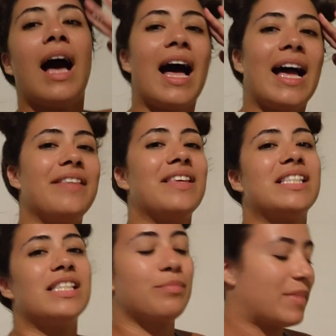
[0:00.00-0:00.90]
Hi,
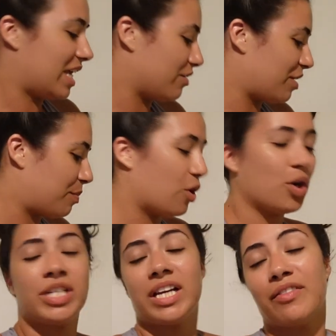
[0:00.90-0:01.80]
this is me
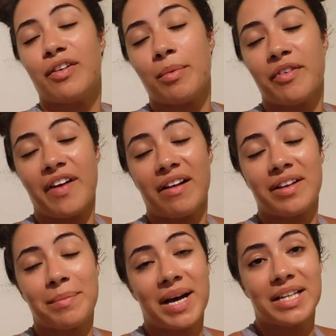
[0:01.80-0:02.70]
reporting from a
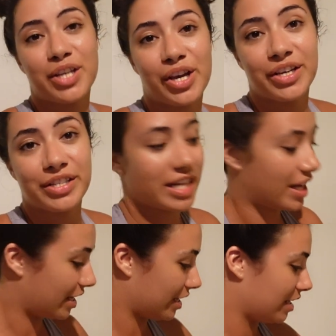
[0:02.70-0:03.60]
very bad hair
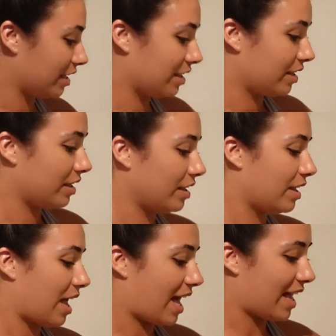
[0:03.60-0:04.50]
day.
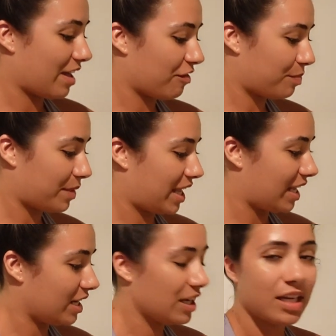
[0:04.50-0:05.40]
I have been...